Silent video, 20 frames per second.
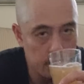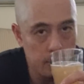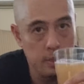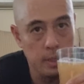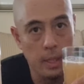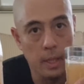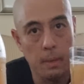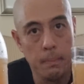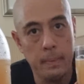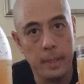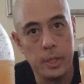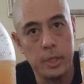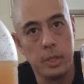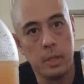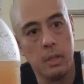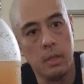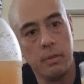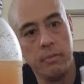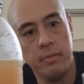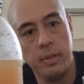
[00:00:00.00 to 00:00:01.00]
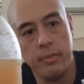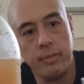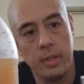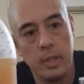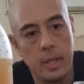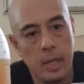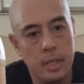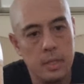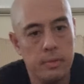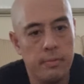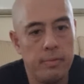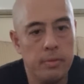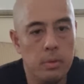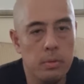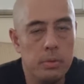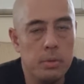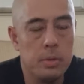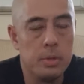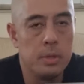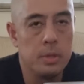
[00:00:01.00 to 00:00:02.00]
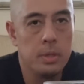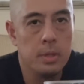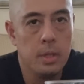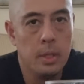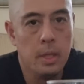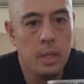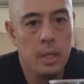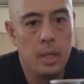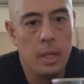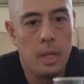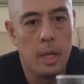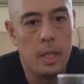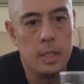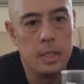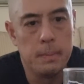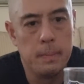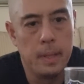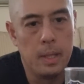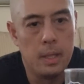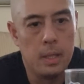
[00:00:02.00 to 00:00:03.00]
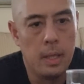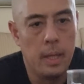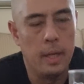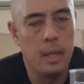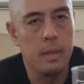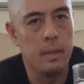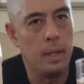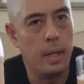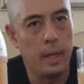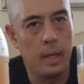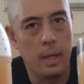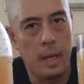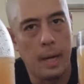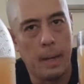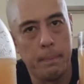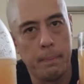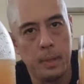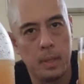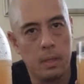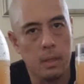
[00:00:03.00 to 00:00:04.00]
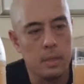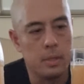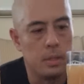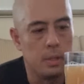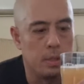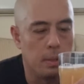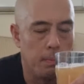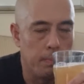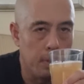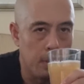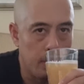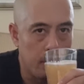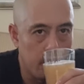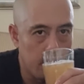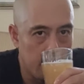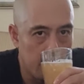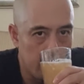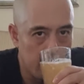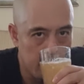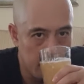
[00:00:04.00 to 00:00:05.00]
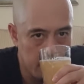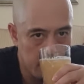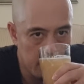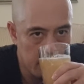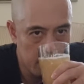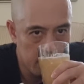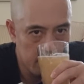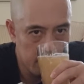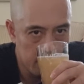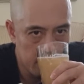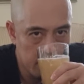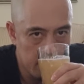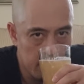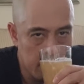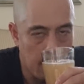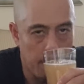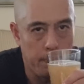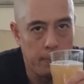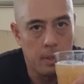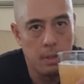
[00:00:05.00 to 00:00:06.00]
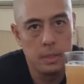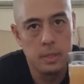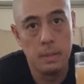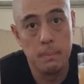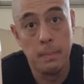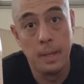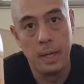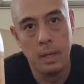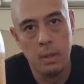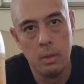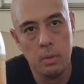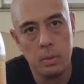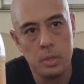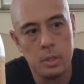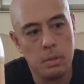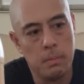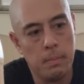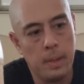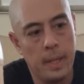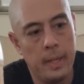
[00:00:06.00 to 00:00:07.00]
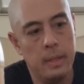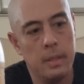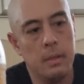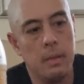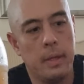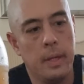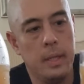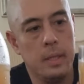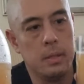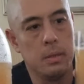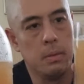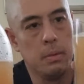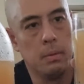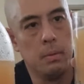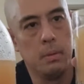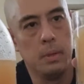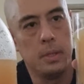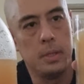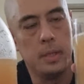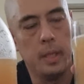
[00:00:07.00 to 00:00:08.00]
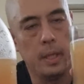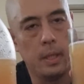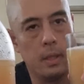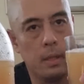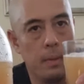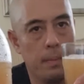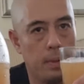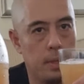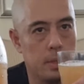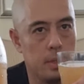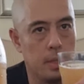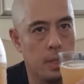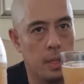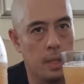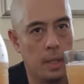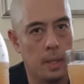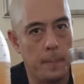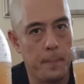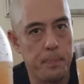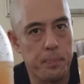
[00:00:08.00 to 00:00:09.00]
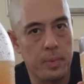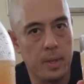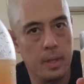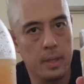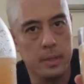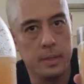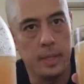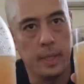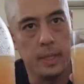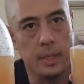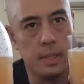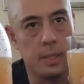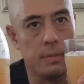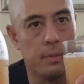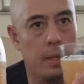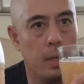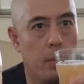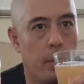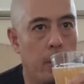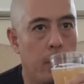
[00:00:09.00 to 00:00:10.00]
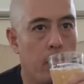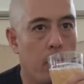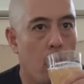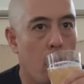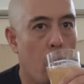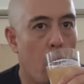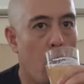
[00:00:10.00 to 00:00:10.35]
It's like a mixture of different kinds of fruits. It smelled like apricots or something. Apricots and mangoes combined, okay? So let's taste this right away.